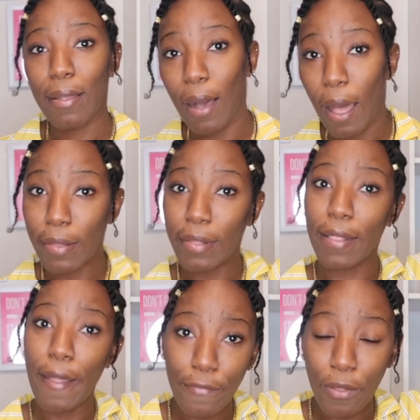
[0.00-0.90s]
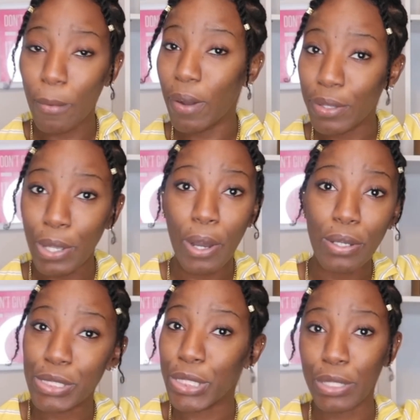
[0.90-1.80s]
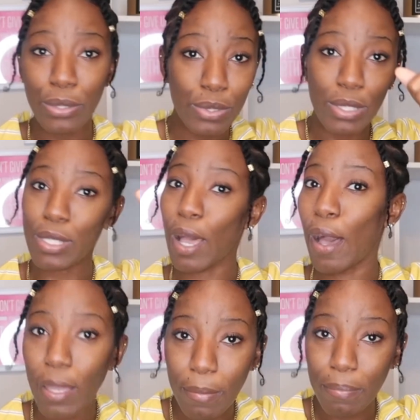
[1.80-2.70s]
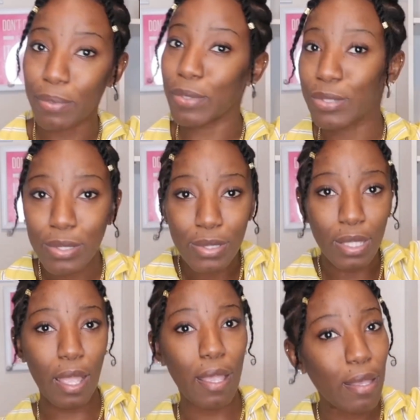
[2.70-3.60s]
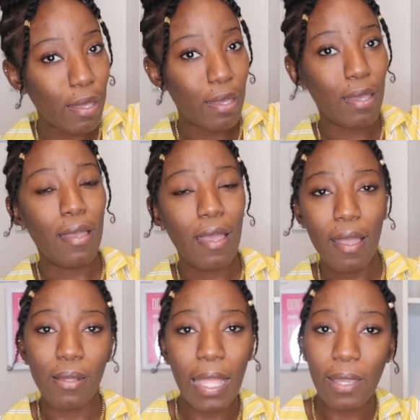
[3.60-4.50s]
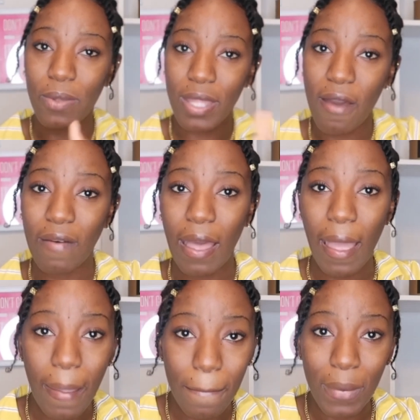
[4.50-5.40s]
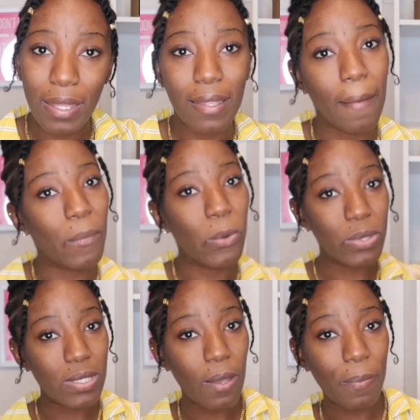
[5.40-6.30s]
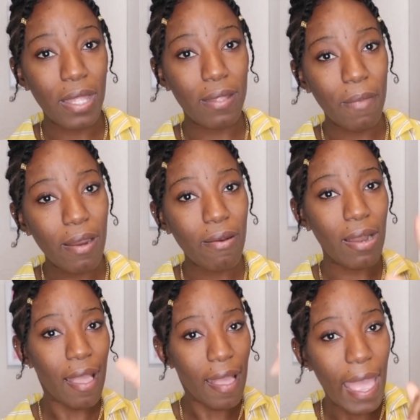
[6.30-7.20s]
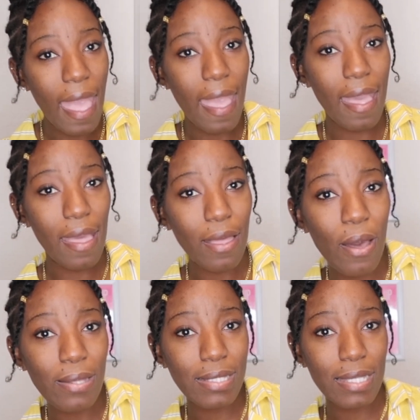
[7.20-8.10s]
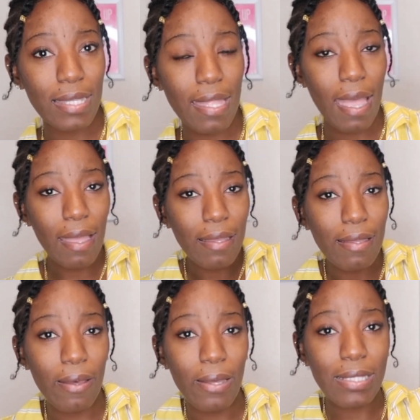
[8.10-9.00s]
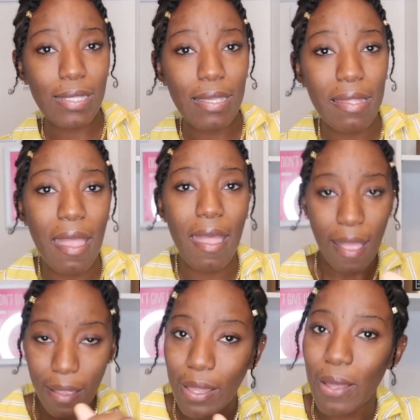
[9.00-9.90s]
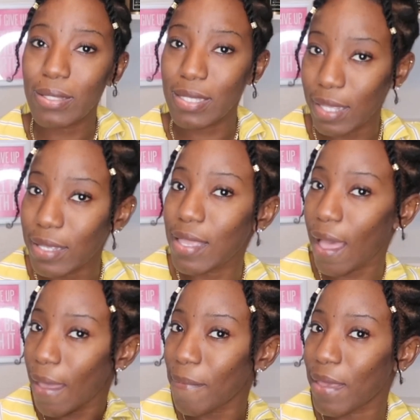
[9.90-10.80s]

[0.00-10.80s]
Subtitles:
on level 100, you just hype, you just like when you have a hype man, a boost you up in the background like, hey, go Tina, go Tina, go Tina. That's your hype